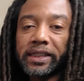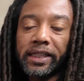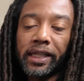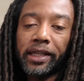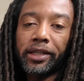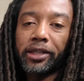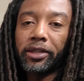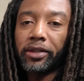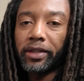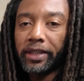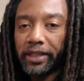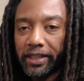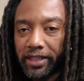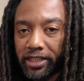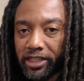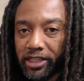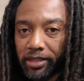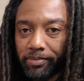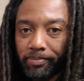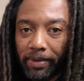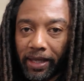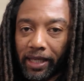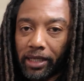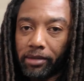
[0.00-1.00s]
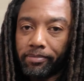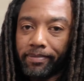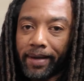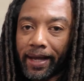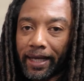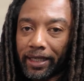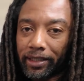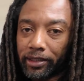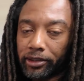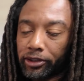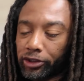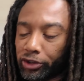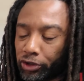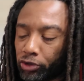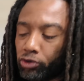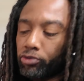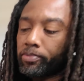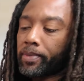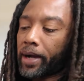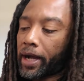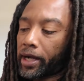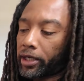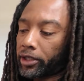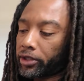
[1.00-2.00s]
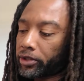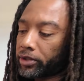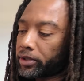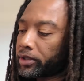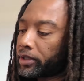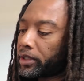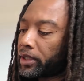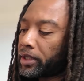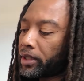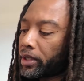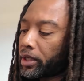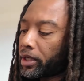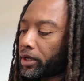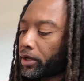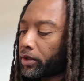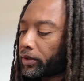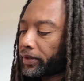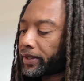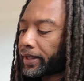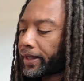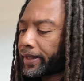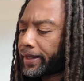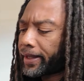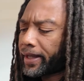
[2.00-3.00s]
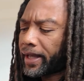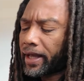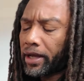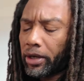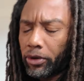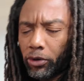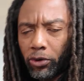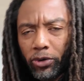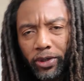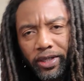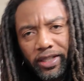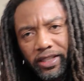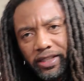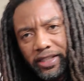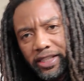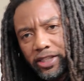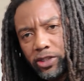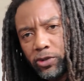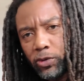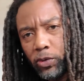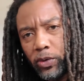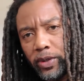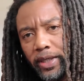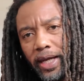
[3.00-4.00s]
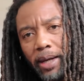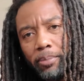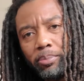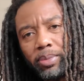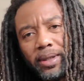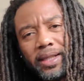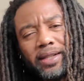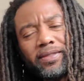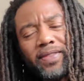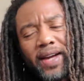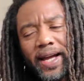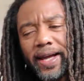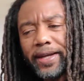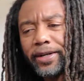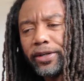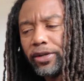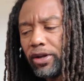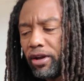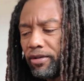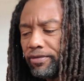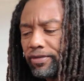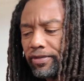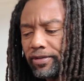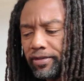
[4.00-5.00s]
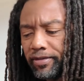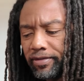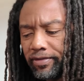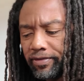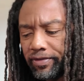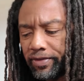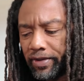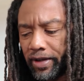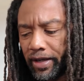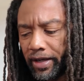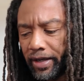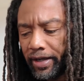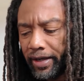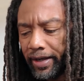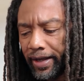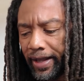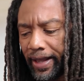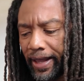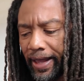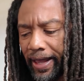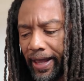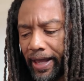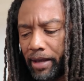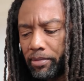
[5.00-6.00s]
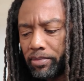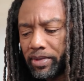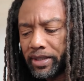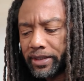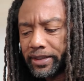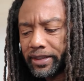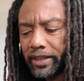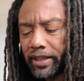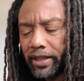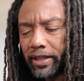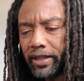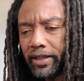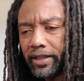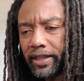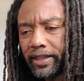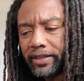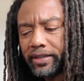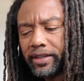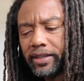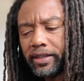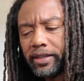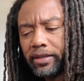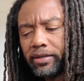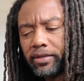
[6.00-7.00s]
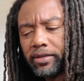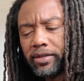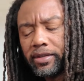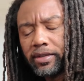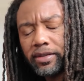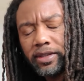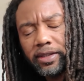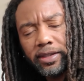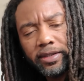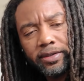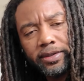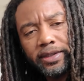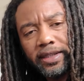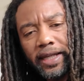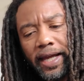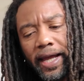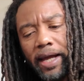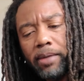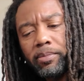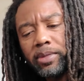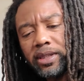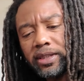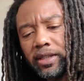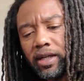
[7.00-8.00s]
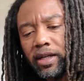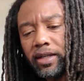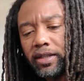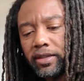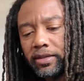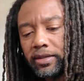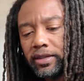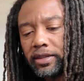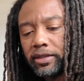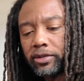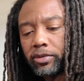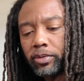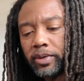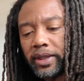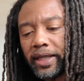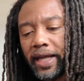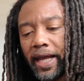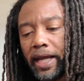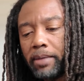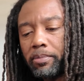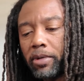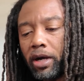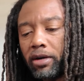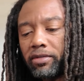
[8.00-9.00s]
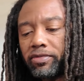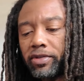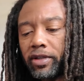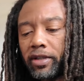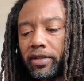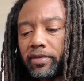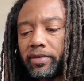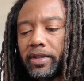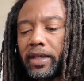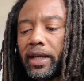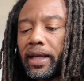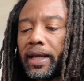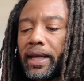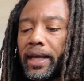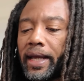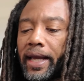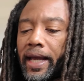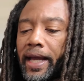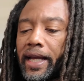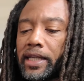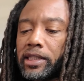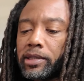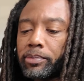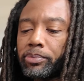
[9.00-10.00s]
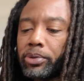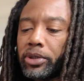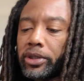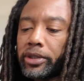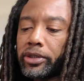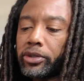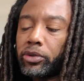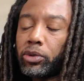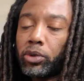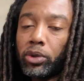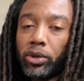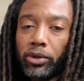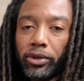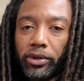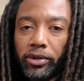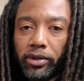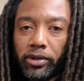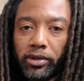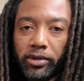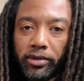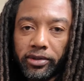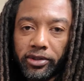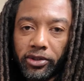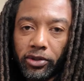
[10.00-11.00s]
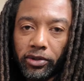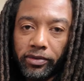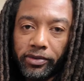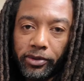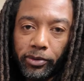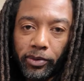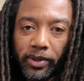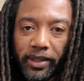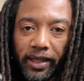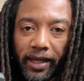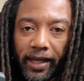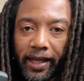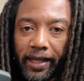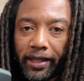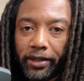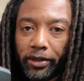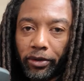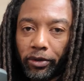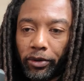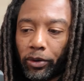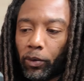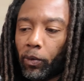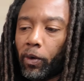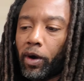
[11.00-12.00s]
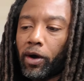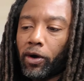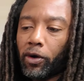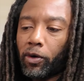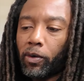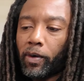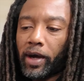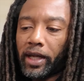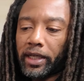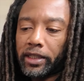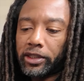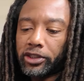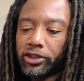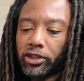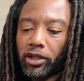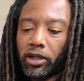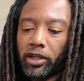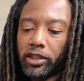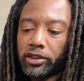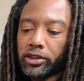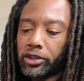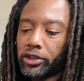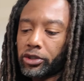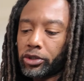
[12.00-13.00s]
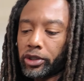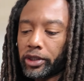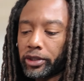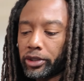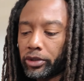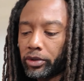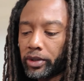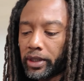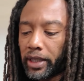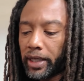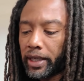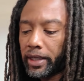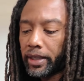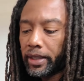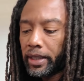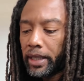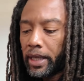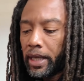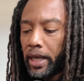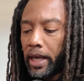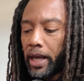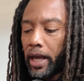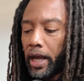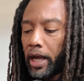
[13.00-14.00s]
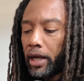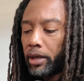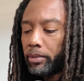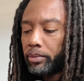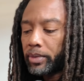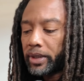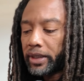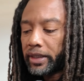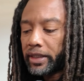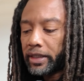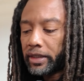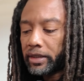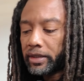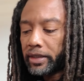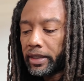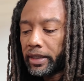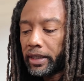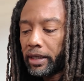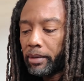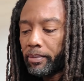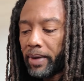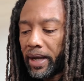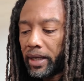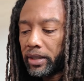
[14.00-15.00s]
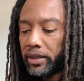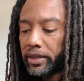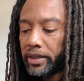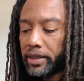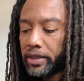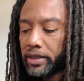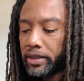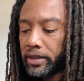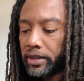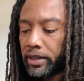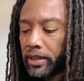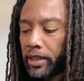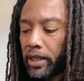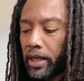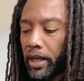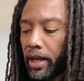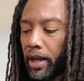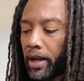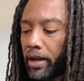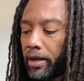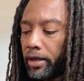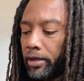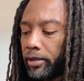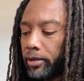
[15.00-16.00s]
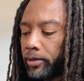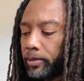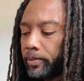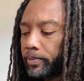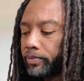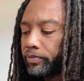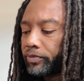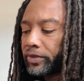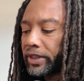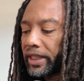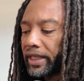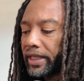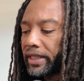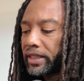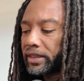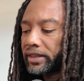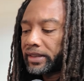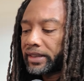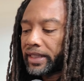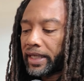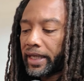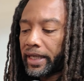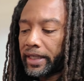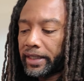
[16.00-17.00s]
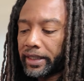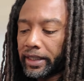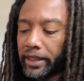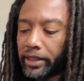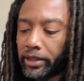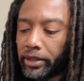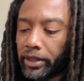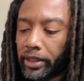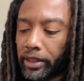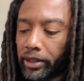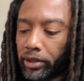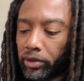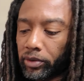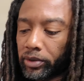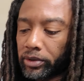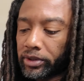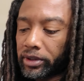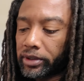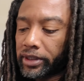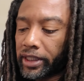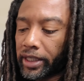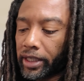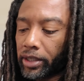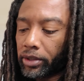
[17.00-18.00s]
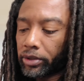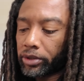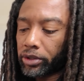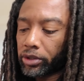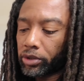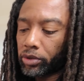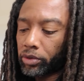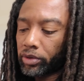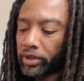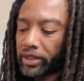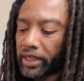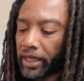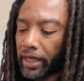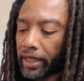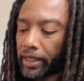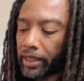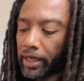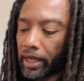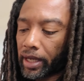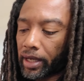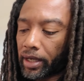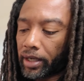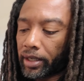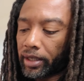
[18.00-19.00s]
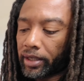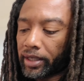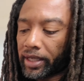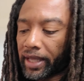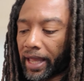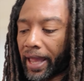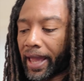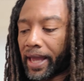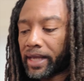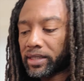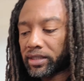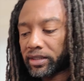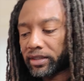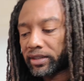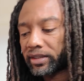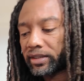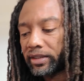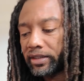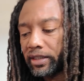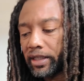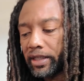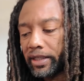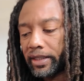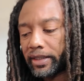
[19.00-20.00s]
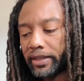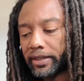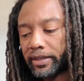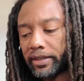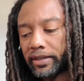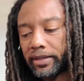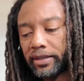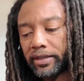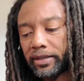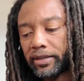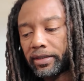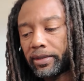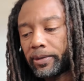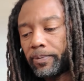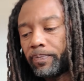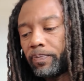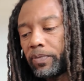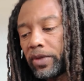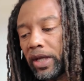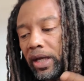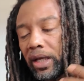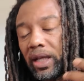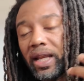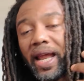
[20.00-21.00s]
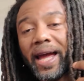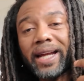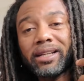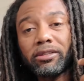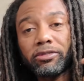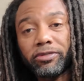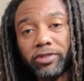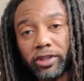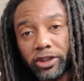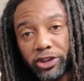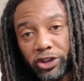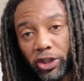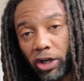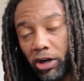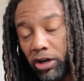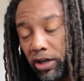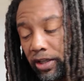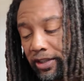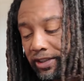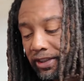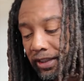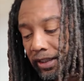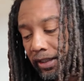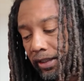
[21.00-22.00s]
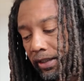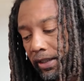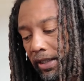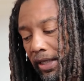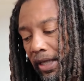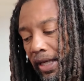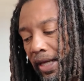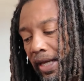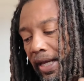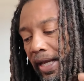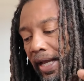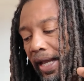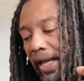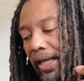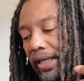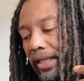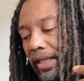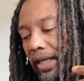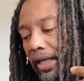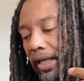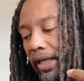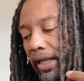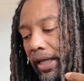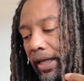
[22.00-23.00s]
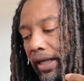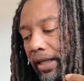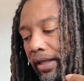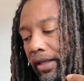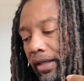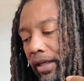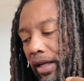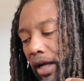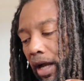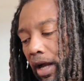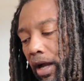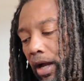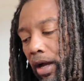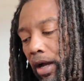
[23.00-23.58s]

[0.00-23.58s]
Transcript: tender, and it's made by Schumacher. Okay, I ordered this one. I believe I got it off of Amazon. I think it was Amazon this one came off of. Has a pretty cool little hook, so if you want to hang it on the wall while it's charging, you can do that. The good thing about this is that it'll tell you that it has a light for charging, and then